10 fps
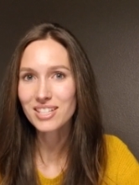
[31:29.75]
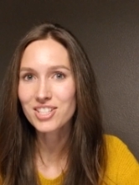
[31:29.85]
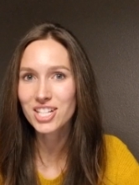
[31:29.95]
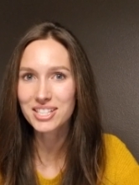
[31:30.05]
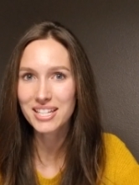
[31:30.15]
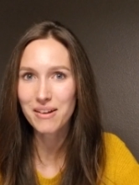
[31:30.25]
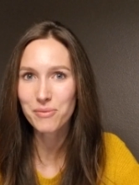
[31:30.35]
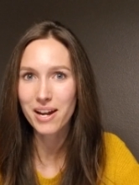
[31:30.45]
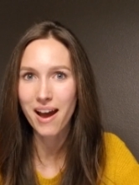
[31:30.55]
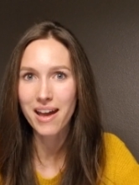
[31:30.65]
Just an
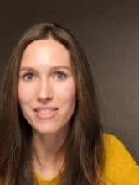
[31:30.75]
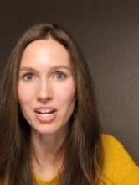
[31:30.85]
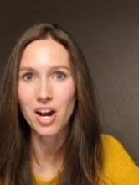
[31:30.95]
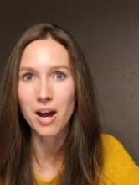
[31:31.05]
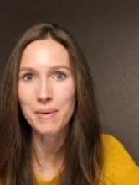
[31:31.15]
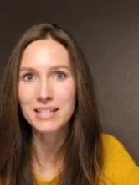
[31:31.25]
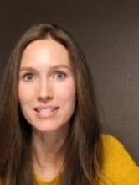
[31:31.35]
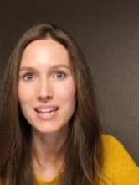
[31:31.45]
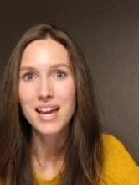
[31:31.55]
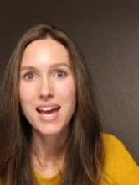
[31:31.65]
FYI, the
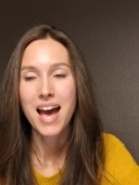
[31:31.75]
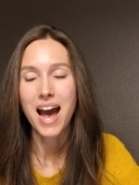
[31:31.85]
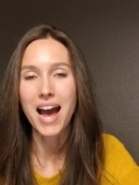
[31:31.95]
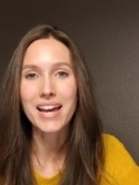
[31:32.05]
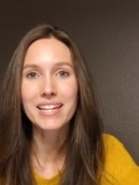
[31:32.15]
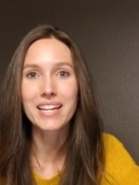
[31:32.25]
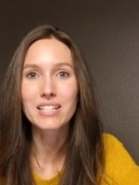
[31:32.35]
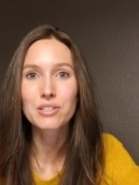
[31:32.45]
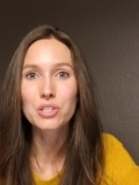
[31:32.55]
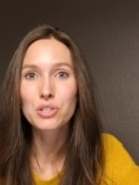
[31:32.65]
comments, I
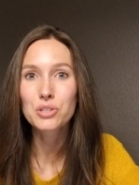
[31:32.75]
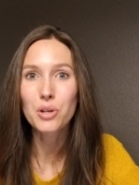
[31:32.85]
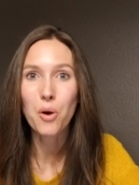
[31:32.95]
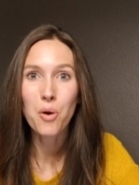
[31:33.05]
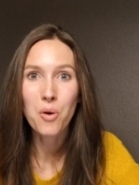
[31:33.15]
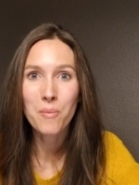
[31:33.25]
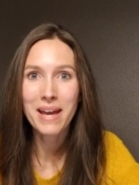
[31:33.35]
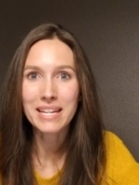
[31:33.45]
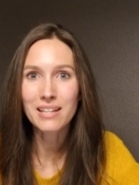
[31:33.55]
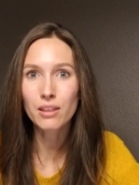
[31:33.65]
get so
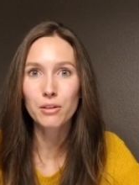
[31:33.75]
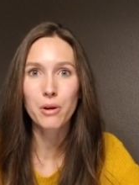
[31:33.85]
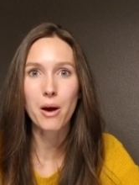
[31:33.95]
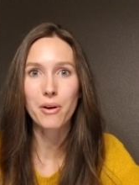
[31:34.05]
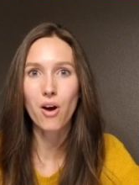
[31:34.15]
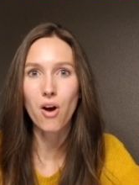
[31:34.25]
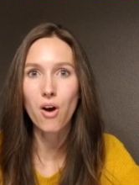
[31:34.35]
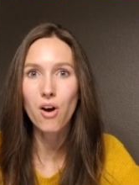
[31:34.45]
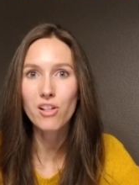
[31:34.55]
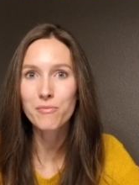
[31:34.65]
many throughout
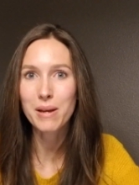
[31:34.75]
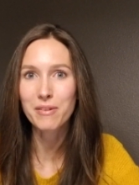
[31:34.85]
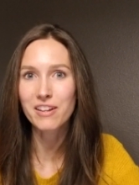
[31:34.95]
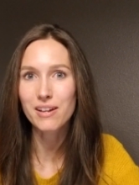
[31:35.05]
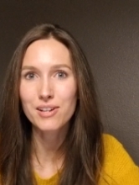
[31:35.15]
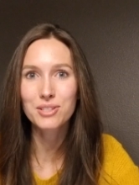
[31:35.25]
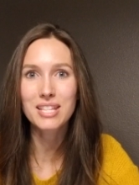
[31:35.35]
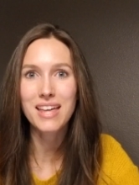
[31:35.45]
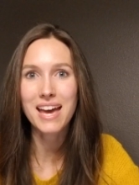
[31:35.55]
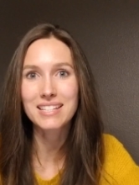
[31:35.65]
all of my
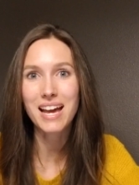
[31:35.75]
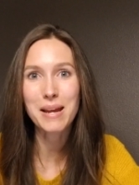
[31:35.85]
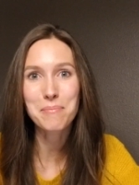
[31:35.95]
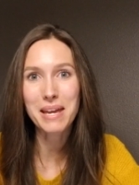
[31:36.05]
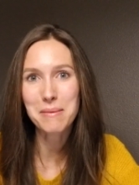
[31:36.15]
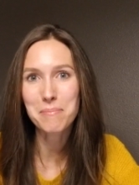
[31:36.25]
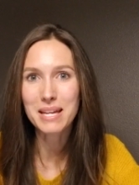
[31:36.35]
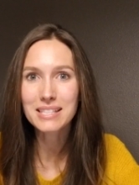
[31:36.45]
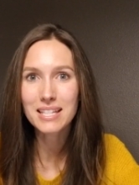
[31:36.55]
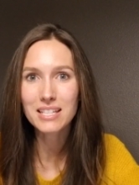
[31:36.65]
videos that I may
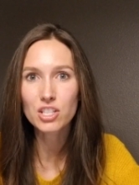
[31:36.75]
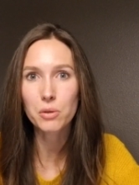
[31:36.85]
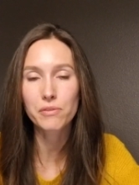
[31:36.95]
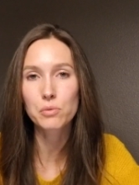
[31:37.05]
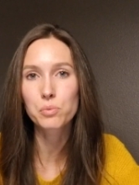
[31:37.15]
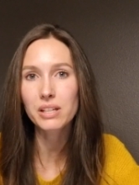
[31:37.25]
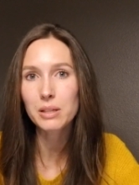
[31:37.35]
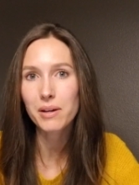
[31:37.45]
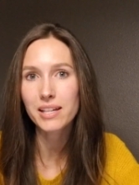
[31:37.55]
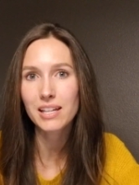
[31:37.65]
miss it. So if you really
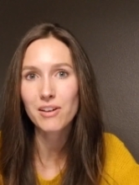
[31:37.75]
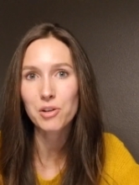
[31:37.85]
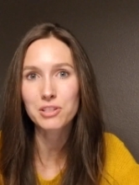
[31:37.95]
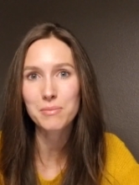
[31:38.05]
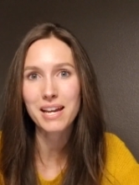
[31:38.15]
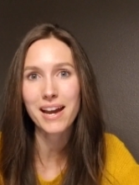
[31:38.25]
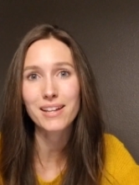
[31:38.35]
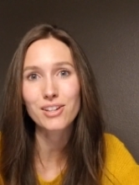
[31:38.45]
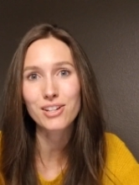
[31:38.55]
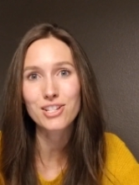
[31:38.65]
want to get a hold of me, I
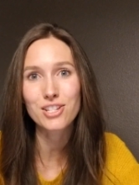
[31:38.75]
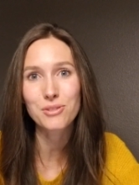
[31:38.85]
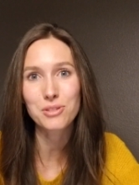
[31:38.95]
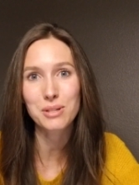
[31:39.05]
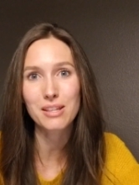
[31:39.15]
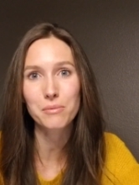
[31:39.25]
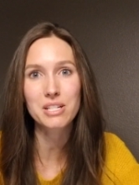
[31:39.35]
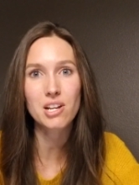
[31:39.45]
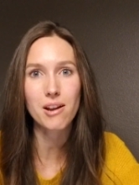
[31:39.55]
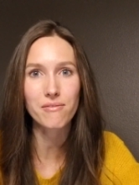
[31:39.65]
encourage you to either
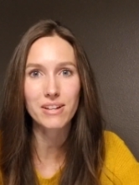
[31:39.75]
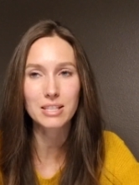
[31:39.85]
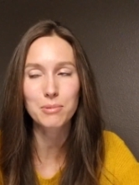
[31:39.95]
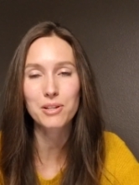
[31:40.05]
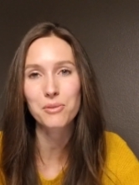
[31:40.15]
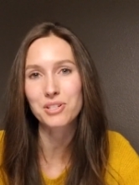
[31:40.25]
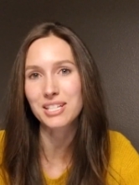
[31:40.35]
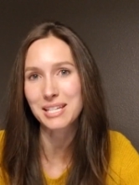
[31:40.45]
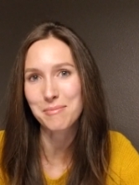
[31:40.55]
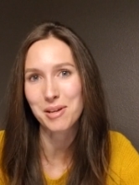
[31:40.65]
reach out on Facebook or
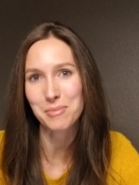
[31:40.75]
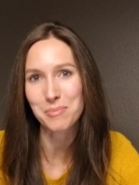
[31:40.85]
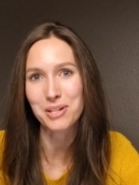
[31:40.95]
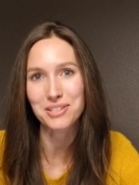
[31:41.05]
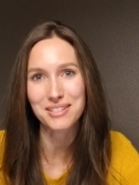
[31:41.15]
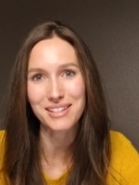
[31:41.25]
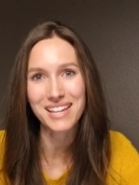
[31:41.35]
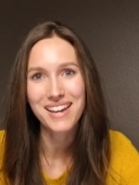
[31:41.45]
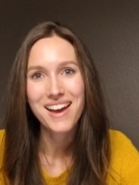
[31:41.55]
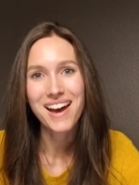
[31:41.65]
to email me
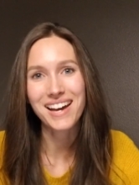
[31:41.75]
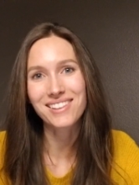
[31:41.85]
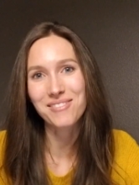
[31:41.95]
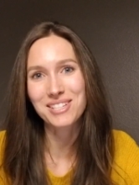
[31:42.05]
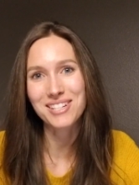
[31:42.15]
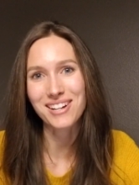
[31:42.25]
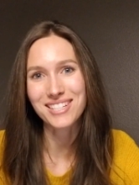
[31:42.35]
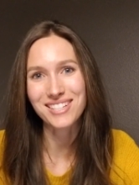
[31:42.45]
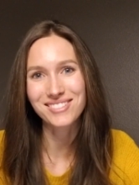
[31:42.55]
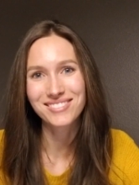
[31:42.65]
personally. I'd love to talk
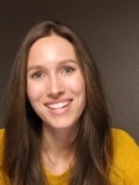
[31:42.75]
to you.